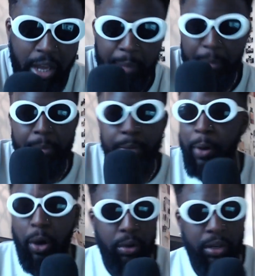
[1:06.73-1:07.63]
Maybe
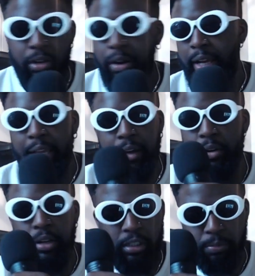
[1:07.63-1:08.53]
Poland, Krakow, I
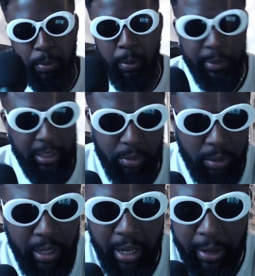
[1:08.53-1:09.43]
heard is popping as
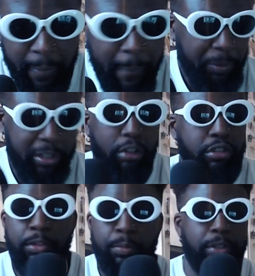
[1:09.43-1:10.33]
well now. There's loads
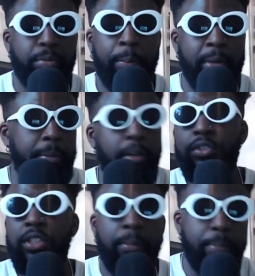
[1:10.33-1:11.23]
of spots popping up. And
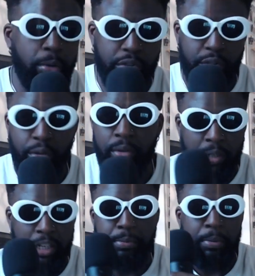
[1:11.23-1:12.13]
obviously in Portugal,
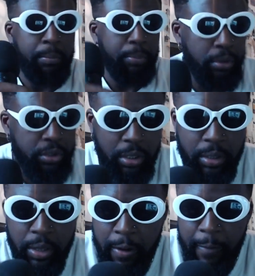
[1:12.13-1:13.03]
Lisbon, Porto,
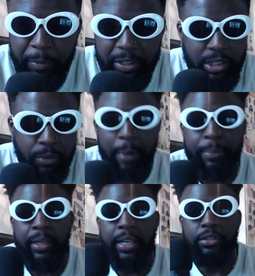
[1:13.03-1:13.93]
there's stuff
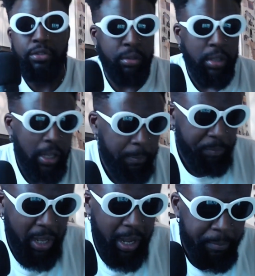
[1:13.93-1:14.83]
happening there too.
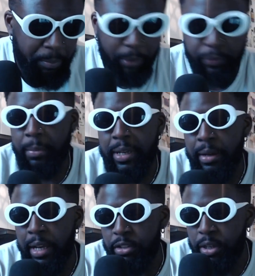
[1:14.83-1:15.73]
But for me,
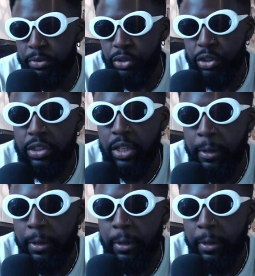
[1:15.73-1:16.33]
in terms of just